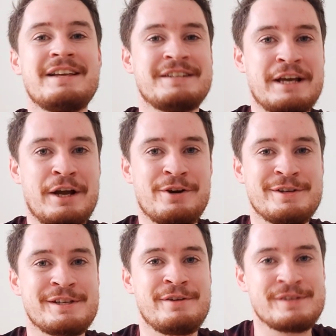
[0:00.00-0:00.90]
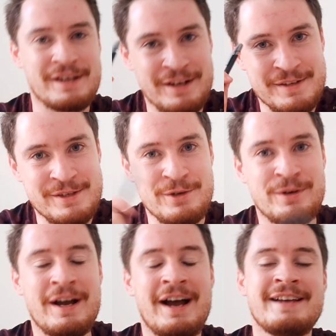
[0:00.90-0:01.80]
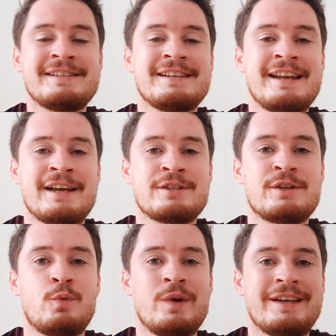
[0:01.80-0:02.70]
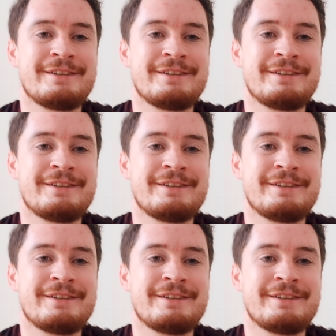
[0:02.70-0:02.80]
Take care of yourselves, and I'll see you guys next week.